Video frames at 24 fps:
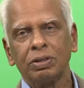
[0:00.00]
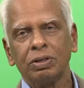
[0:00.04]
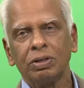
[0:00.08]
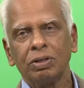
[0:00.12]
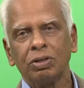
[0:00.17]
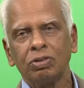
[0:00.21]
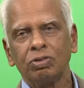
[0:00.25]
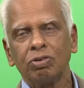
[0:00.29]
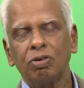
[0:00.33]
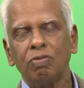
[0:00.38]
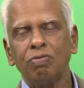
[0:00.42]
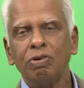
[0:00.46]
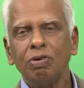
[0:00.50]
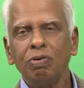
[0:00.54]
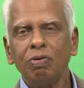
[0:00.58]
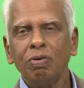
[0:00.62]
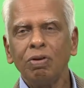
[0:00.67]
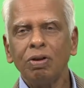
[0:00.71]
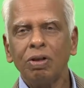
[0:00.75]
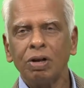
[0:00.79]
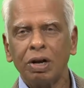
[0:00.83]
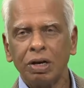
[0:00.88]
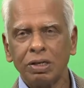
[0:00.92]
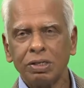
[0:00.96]
So
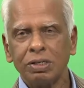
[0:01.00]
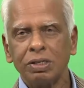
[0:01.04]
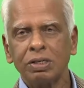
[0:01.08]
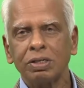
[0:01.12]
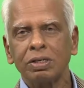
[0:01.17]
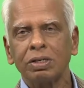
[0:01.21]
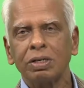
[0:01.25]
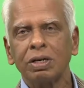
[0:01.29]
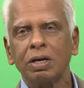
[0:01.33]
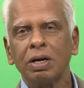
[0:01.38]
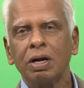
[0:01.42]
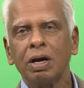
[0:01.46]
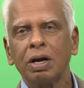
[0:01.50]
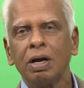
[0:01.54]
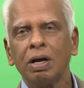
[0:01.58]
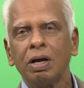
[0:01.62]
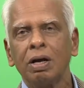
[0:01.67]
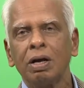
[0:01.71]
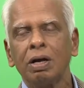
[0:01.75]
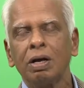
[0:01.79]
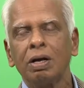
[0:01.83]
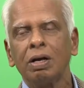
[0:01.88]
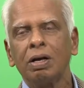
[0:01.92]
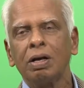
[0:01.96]
viewed thus,
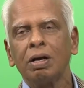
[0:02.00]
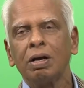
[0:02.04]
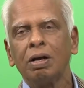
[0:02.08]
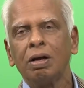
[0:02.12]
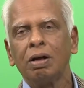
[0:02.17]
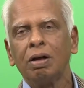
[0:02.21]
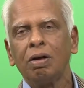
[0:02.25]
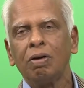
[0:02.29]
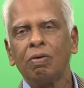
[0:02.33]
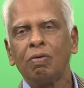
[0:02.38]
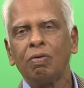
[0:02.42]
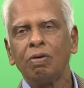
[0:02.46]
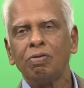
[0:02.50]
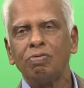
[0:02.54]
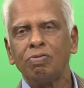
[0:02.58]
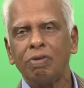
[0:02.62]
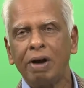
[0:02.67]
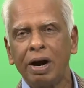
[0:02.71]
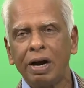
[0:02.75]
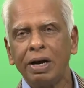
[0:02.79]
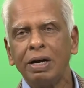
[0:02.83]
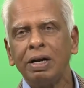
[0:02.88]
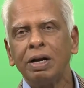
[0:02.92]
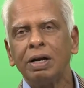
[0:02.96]
we
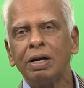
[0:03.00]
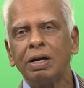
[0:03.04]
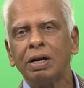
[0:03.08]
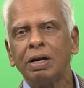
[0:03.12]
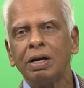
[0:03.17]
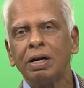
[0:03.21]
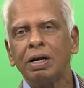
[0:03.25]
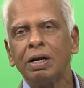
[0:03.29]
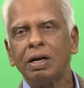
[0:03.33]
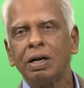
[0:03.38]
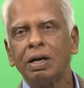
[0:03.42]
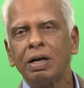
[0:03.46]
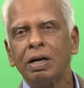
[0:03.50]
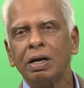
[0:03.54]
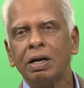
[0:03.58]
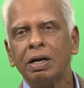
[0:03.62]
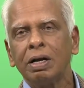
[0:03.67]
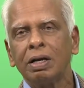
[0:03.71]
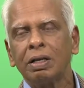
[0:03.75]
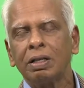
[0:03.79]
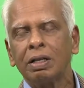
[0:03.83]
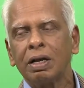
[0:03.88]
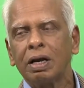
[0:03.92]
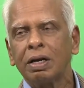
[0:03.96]
find
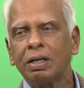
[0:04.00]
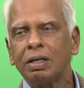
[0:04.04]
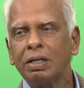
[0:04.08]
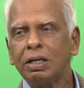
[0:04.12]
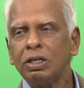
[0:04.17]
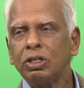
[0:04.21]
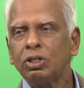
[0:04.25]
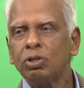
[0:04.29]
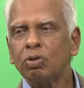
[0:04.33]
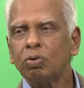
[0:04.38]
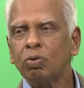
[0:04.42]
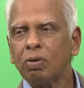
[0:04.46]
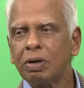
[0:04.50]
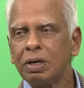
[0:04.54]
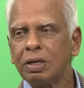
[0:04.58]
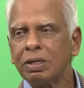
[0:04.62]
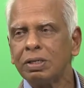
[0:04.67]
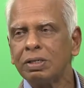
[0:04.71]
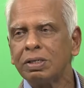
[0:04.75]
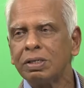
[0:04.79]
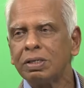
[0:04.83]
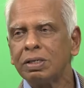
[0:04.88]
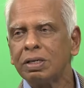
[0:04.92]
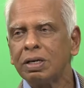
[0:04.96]
that these
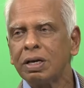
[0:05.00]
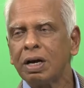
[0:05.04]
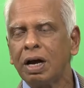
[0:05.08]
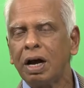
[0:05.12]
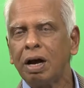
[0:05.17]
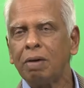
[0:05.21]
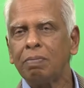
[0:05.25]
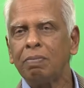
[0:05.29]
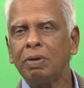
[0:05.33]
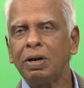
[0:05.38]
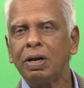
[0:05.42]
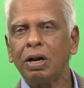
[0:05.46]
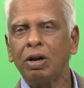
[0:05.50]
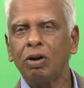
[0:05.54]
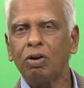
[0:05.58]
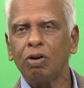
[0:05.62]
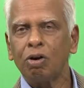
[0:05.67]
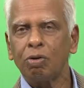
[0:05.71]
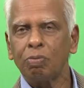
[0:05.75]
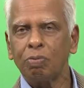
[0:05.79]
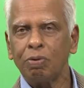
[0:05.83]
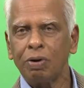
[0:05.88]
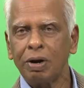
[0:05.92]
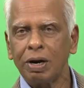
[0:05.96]
stories have been
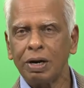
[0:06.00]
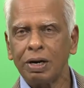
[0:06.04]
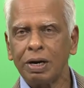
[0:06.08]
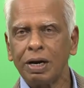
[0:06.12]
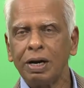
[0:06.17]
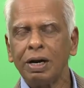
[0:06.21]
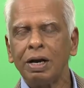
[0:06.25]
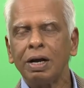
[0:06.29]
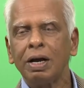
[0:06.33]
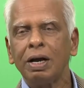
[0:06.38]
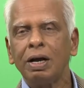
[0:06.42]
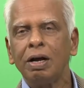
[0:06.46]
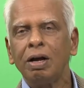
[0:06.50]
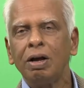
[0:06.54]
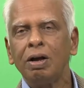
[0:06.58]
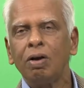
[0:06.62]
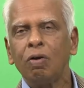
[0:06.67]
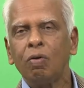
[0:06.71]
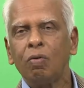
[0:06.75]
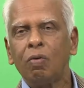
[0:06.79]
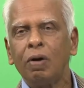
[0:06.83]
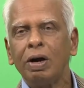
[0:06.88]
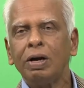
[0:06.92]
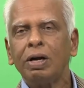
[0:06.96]
incorporated
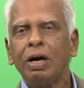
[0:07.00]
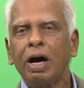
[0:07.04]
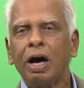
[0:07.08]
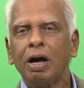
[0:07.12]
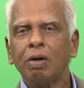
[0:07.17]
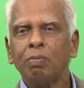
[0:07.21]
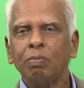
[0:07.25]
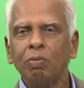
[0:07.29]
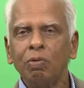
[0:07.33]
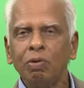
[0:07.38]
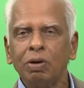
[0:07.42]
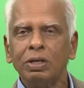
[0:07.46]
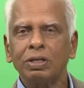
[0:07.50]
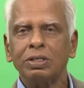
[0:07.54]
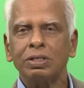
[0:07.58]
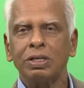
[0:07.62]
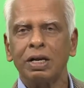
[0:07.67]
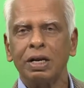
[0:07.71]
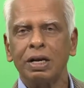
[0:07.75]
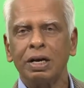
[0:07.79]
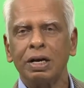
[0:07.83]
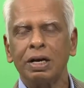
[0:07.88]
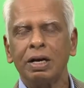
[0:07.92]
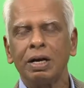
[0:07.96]
quite
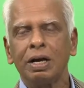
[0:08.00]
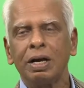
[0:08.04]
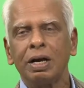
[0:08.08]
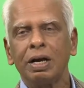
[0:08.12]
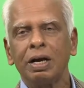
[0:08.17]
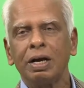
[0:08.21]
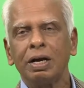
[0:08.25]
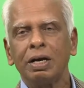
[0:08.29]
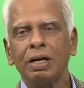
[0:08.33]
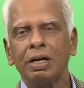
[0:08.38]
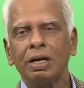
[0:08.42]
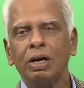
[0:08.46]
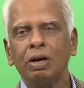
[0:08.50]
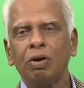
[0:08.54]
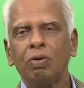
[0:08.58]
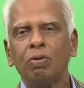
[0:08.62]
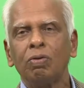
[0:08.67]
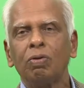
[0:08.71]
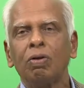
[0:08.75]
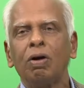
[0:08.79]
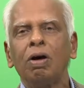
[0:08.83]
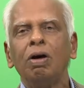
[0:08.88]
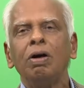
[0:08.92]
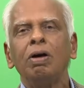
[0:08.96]
harmoniously into
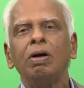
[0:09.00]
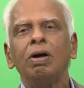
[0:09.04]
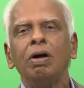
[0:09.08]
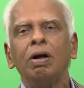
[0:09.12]
the